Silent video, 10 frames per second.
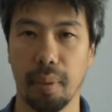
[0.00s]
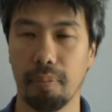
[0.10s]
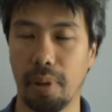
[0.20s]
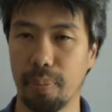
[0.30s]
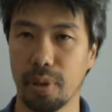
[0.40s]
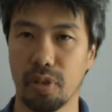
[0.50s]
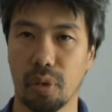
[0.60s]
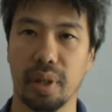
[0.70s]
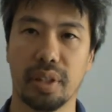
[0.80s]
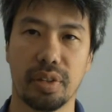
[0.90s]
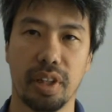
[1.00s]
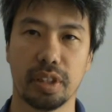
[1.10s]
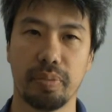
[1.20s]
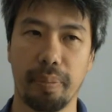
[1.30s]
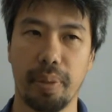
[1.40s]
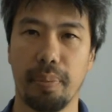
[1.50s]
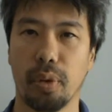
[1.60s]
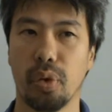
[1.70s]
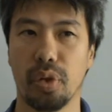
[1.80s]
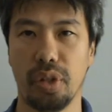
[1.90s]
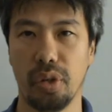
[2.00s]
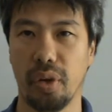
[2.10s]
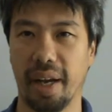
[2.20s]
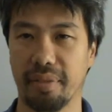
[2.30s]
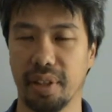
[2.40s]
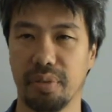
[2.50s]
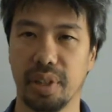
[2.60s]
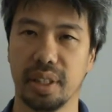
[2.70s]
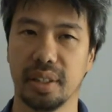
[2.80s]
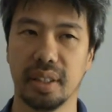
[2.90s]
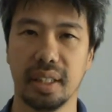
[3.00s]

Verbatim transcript: puppets or entranced by people who do have that vision.